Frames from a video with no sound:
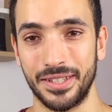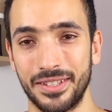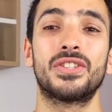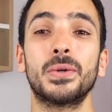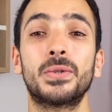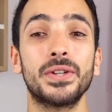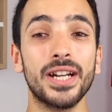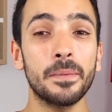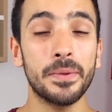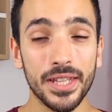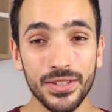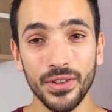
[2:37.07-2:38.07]
So to
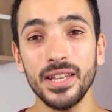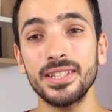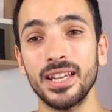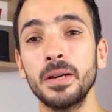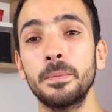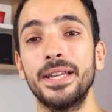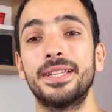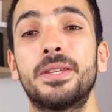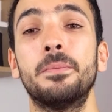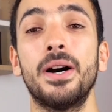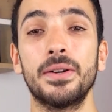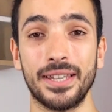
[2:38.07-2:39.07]
wrap this phase up, it's
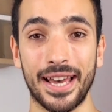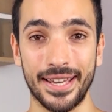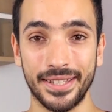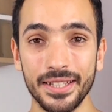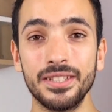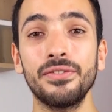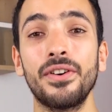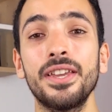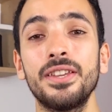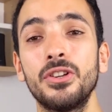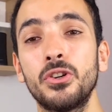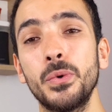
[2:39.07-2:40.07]
about
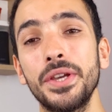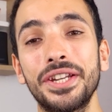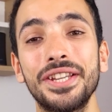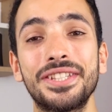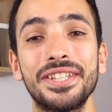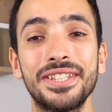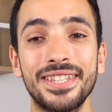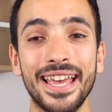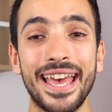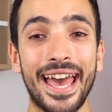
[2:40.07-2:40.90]
identifying your weaknesses